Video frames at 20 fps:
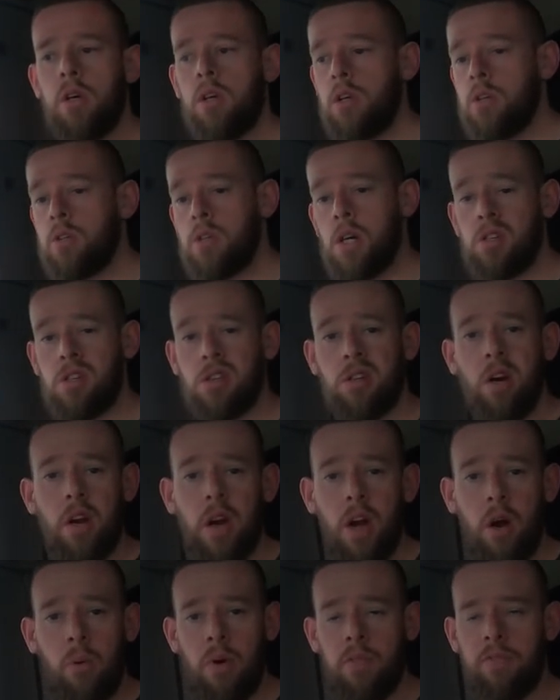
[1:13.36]
So I just got
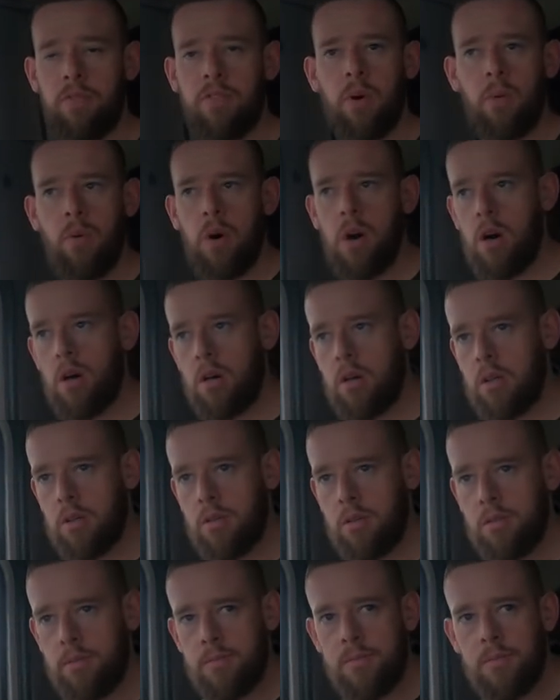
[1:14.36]
out and went for a walk
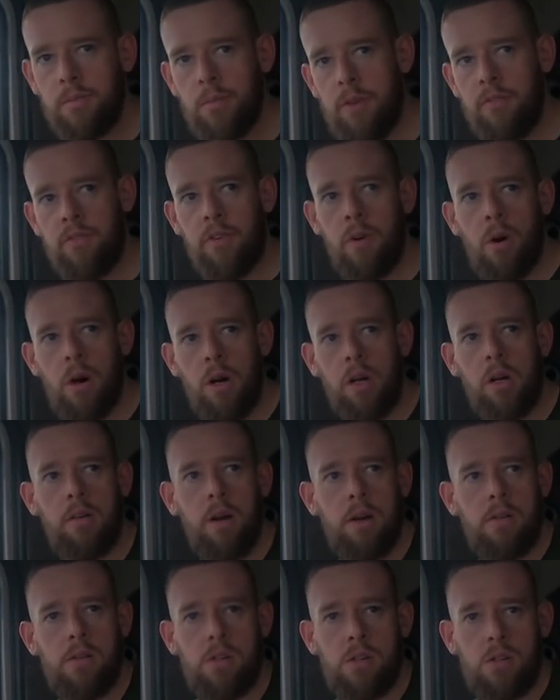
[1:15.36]

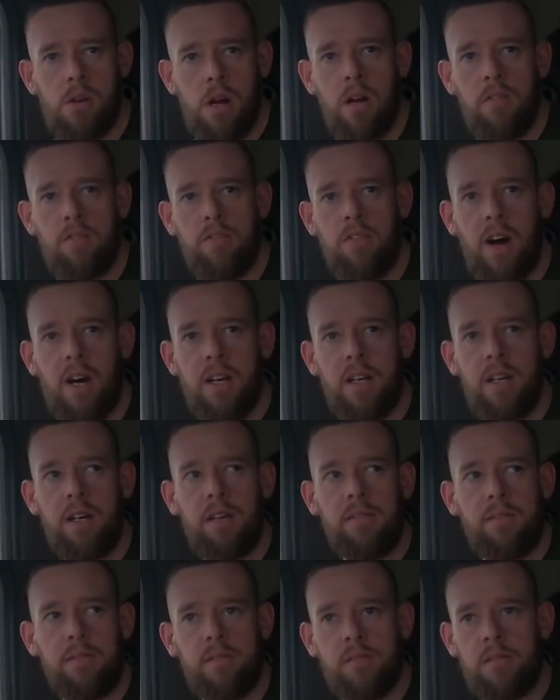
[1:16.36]
around to try and find it.
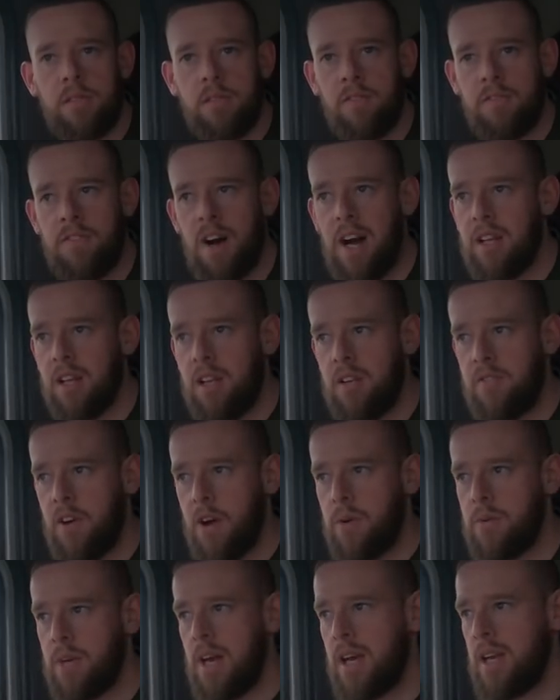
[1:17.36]
Finally
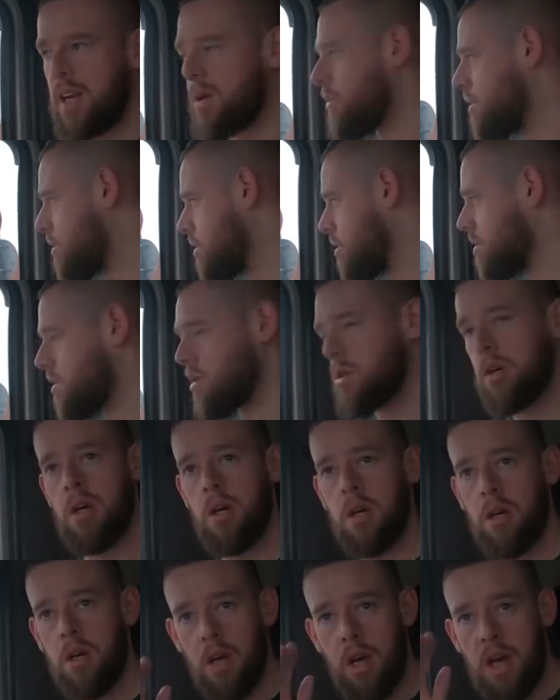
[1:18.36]
found it, and it was
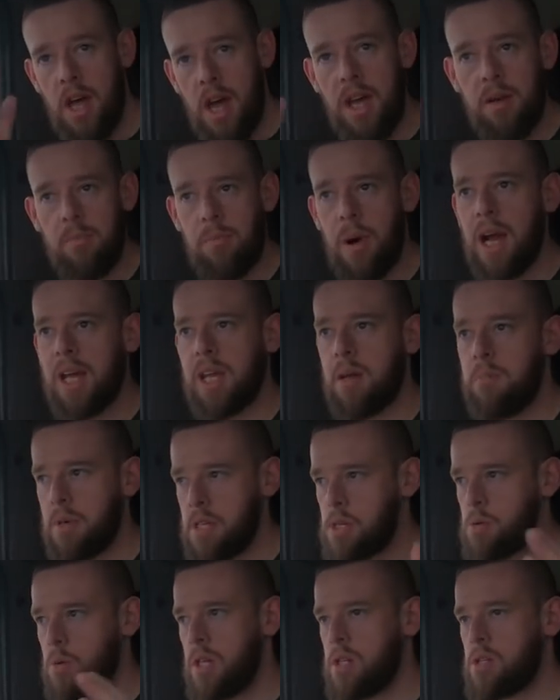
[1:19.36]
hid back in
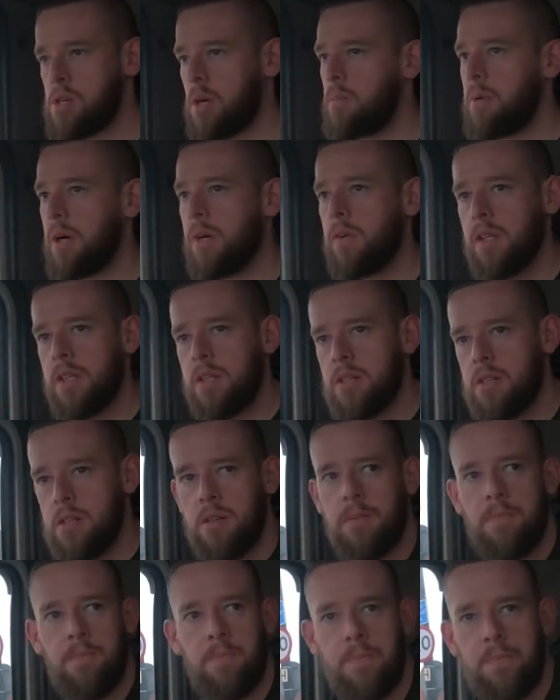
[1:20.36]
between two buildings.
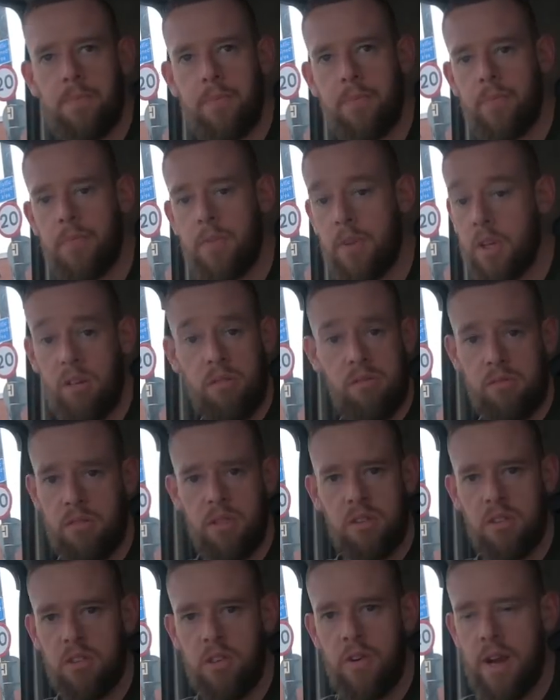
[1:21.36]

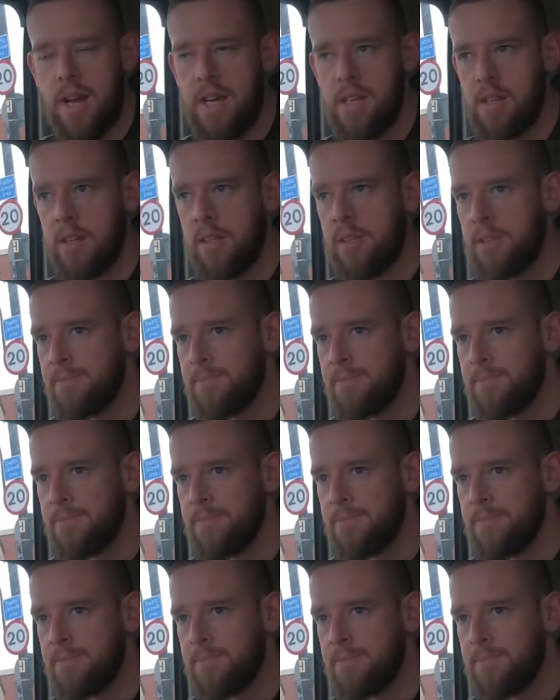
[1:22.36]
Crazy.